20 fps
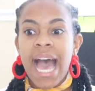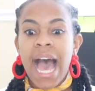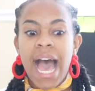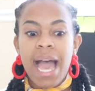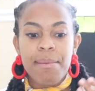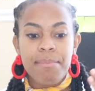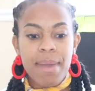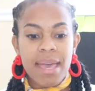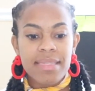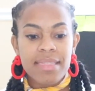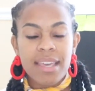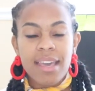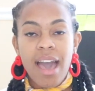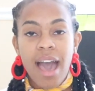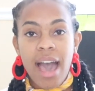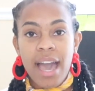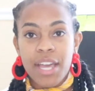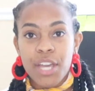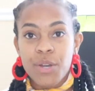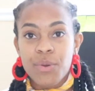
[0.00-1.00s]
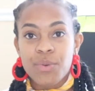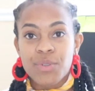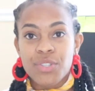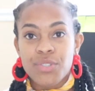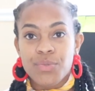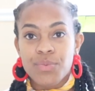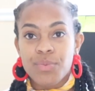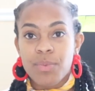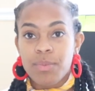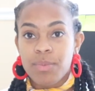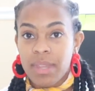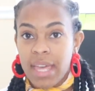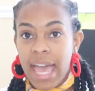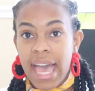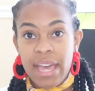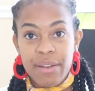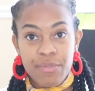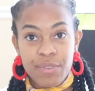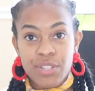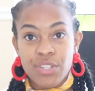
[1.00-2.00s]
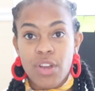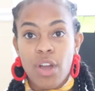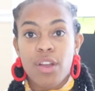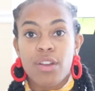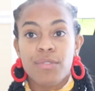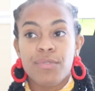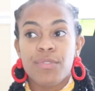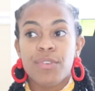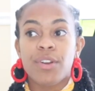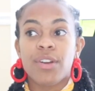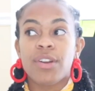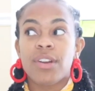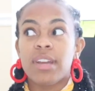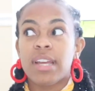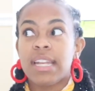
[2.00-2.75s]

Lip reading: I met the guy who was the head photographer,